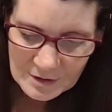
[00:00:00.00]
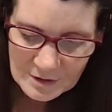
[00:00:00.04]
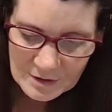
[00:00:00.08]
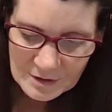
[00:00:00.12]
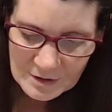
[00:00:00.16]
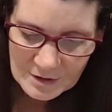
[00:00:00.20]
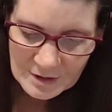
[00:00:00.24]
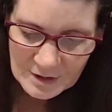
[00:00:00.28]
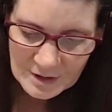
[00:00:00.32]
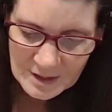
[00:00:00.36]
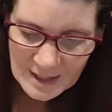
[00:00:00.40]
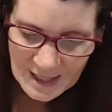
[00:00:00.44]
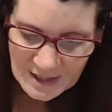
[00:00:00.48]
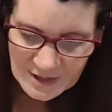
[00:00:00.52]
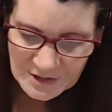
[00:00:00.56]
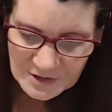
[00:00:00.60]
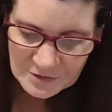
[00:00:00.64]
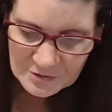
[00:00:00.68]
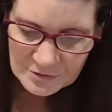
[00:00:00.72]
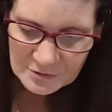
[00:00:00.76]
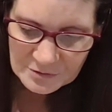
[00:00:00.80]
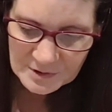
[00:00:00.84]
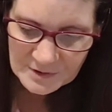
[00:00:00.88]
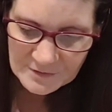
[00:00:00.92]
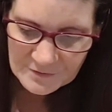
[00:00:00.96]

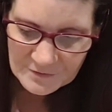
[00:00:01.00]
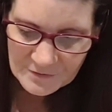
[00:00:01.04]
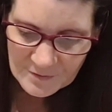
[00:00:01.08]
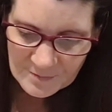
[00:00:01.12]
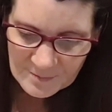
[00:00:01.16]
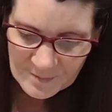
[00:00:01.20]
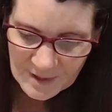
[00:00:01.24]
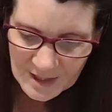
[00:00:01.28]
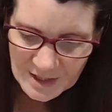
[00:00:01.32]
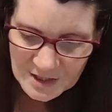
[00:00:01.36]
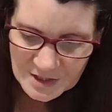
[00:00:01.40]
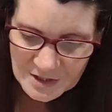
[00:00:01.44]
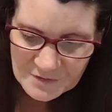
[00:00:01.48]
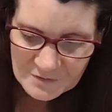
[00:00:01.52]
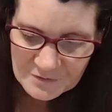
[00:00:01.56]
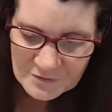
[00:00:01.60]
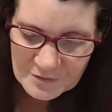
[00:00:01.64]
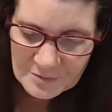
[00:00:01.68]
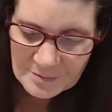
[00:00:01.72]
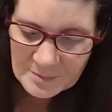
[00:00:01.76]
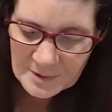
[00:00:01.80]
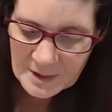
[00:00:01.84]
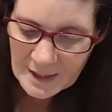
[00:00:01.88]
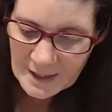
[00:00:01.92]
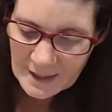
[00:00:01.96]
collateral information
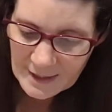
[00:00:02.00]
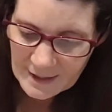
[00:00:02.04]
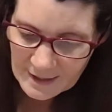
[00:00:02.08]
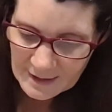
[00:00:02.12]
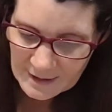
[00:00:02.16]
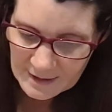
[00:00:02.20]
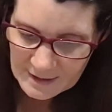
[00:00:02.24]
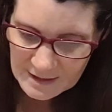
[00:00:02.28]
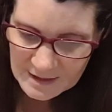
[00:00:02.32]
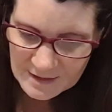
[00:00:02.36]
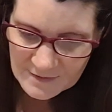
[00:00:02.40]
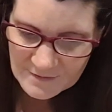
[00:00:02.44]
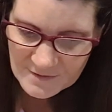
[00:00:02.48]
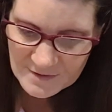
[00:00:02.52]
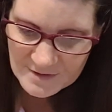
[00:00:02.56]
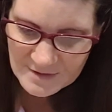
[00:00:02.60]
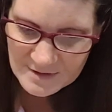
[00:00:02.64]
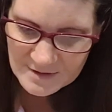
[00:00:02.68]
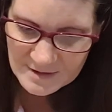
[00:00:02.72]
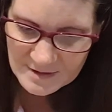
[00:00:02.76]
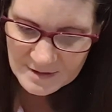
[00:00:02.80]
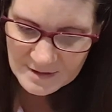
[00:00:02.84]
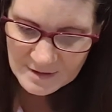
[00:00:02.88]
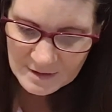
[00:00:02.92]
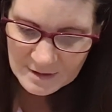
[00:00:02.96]
from
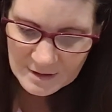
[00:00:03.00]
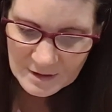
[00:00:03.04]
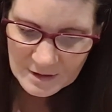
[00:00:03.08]
caregivers